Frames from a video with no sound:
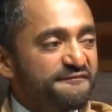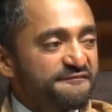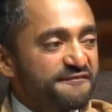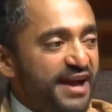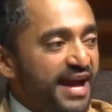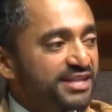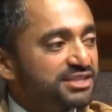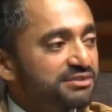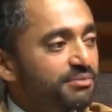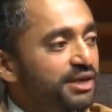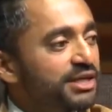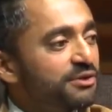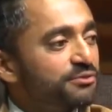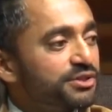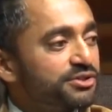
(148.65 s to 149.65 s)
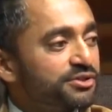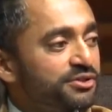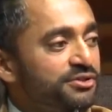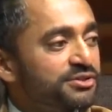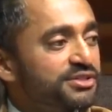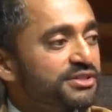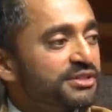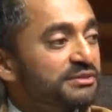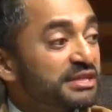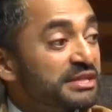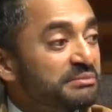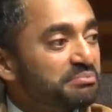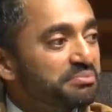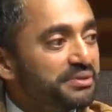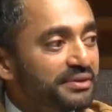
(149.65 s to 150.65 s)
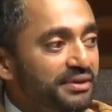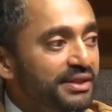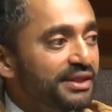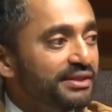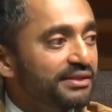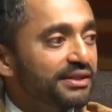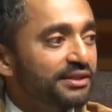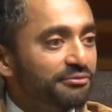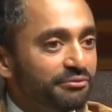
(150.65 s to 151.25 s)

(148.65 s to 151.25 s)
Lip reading: fast money returns can completely